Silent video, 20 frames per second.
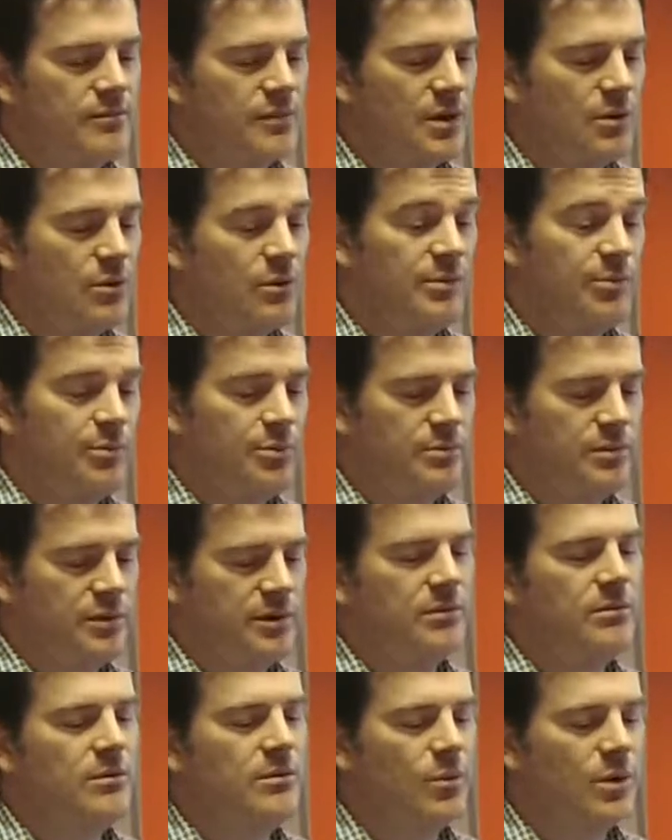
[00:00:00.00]

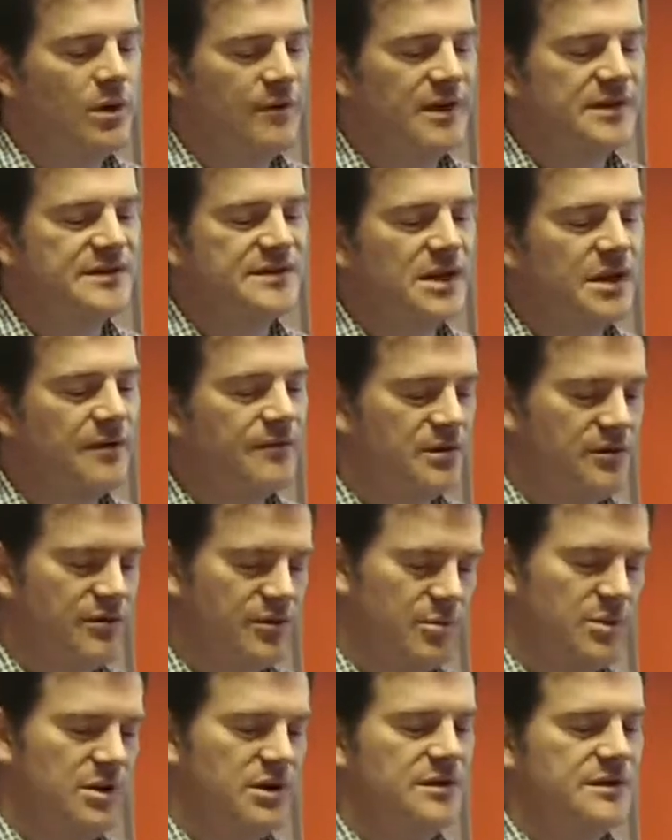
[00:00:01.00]
one of our staff
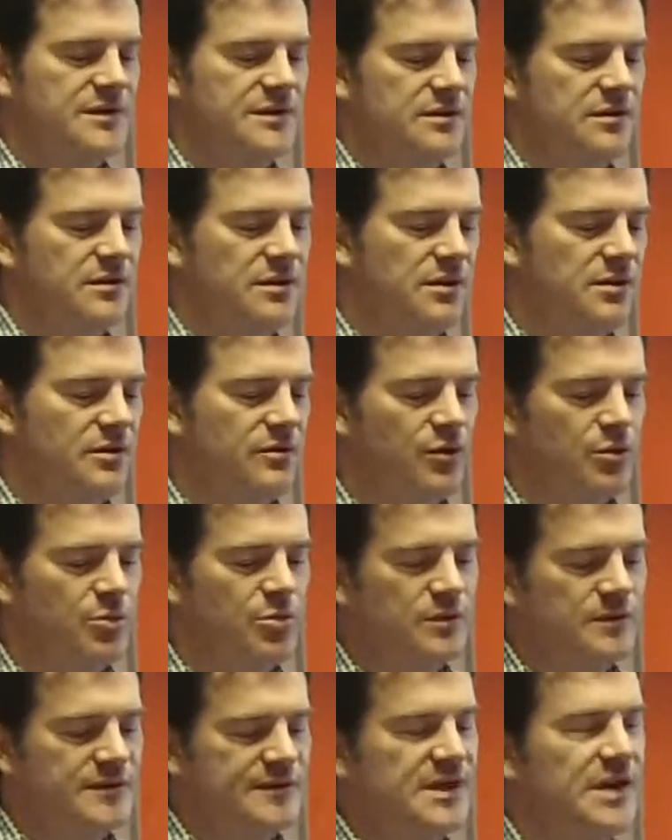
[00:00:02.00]
contributed to the
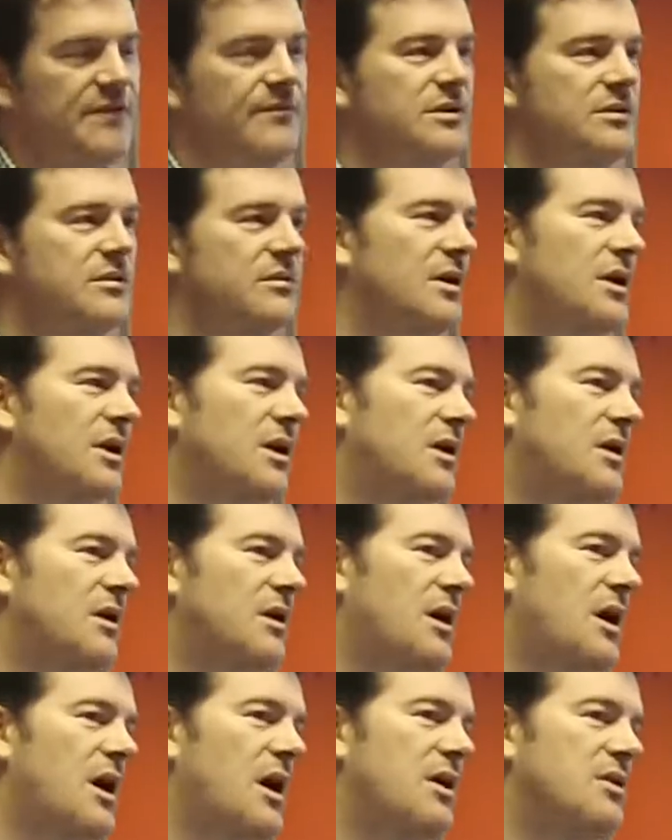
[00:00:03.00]
Drupal 7
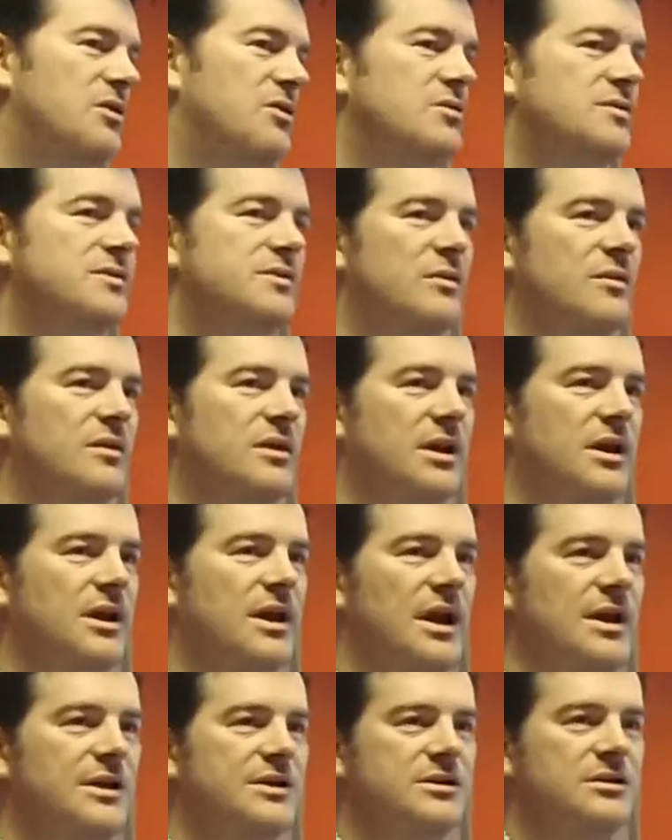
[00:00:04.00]
user
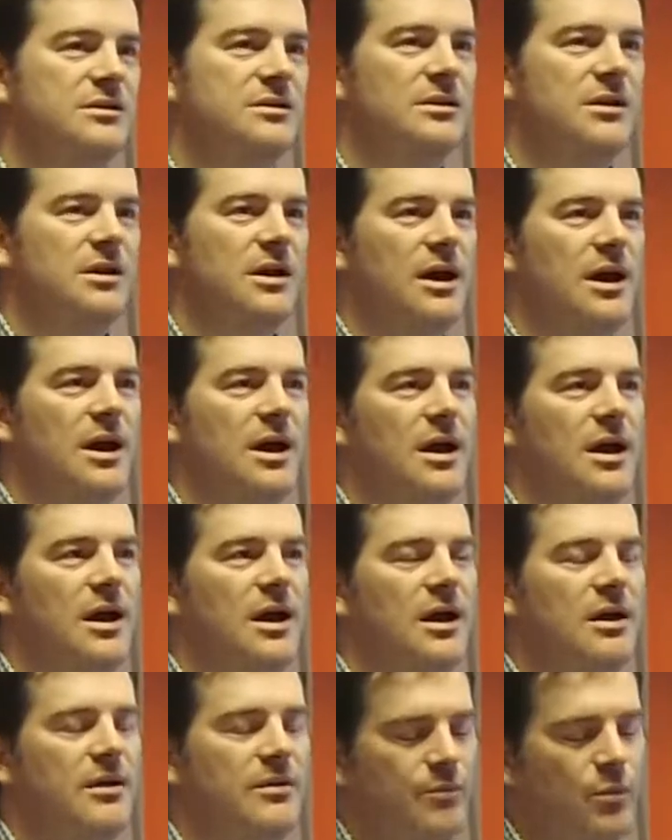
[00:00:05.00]
authentication,
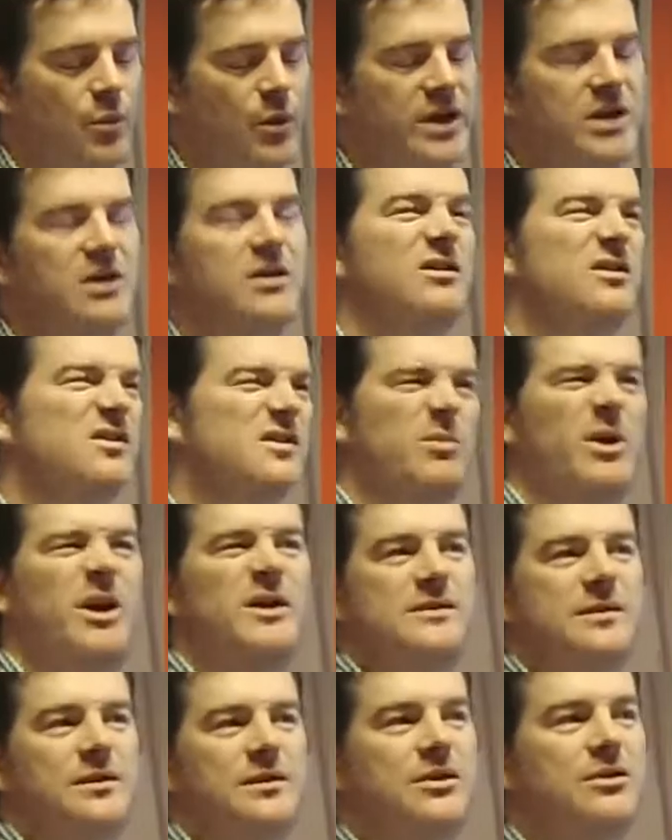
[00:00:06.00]
where you can use
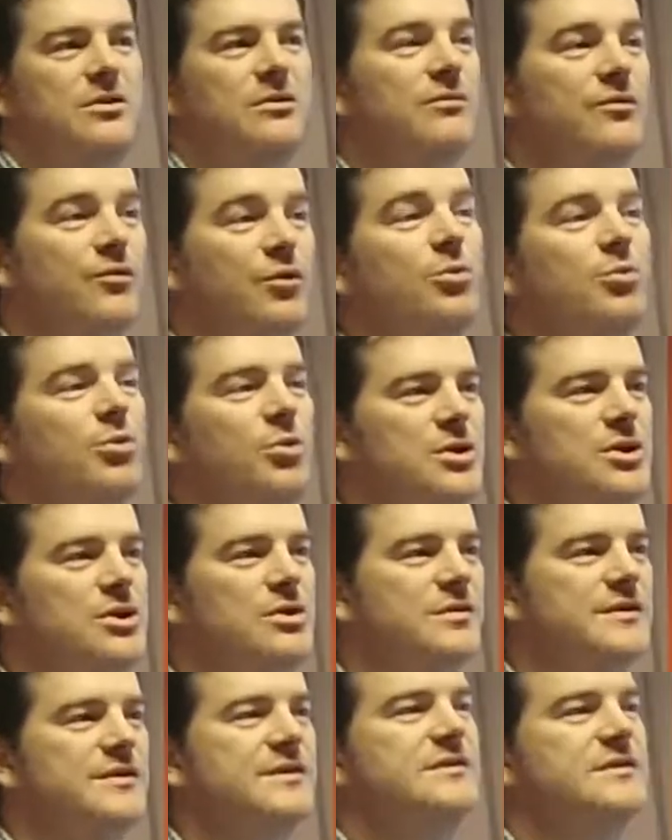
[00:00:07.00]
basically Drupal
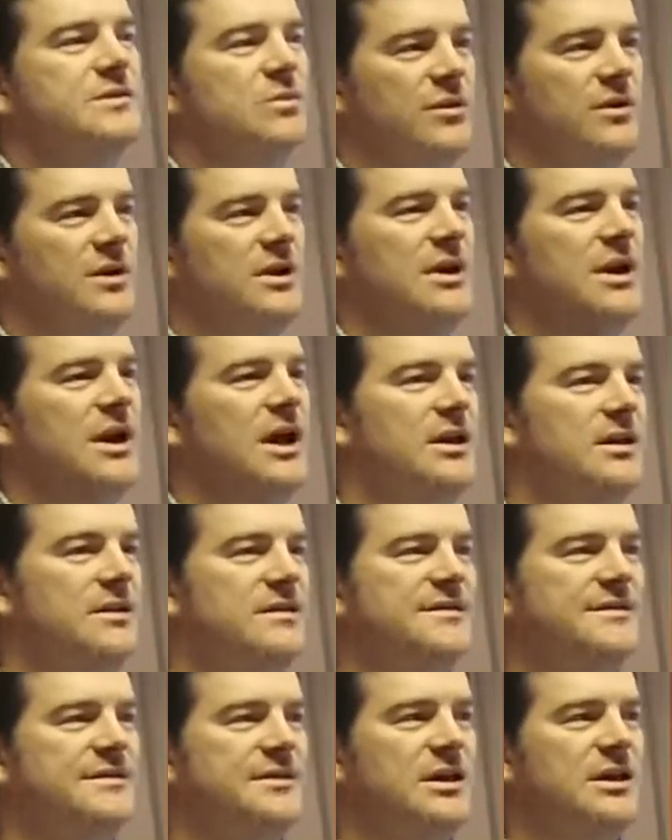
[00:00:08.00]
users to authenticate
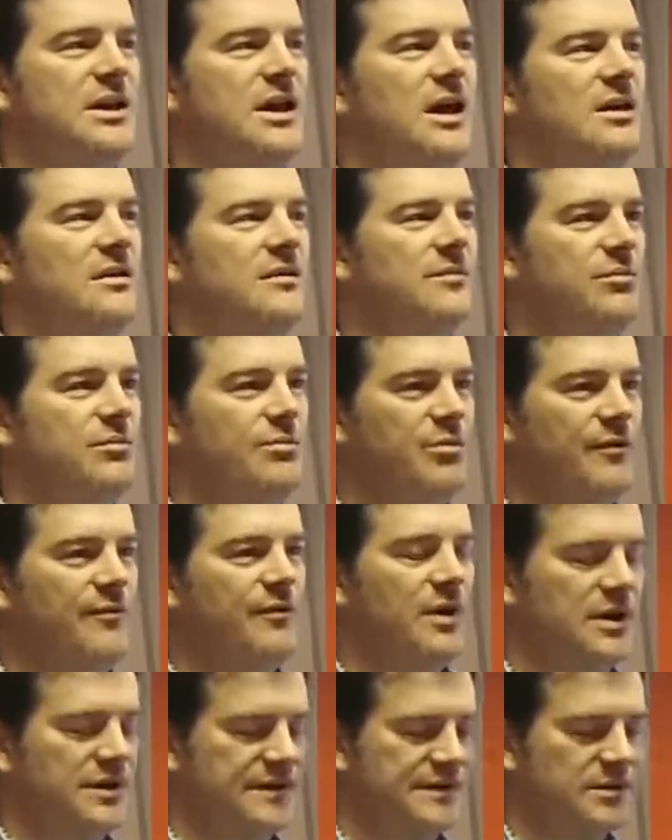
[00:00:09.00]
into CKAN to
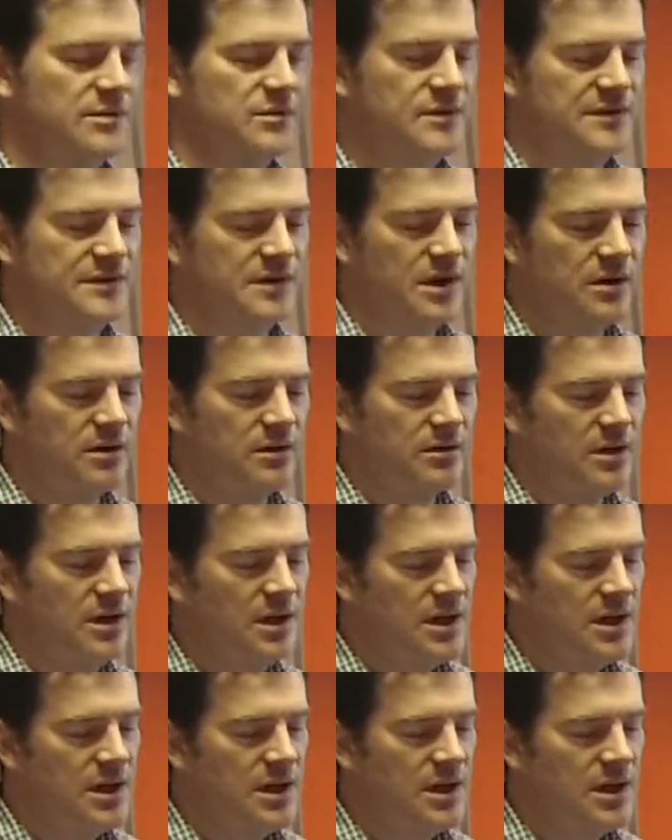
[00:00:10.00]
provide a single sign-on.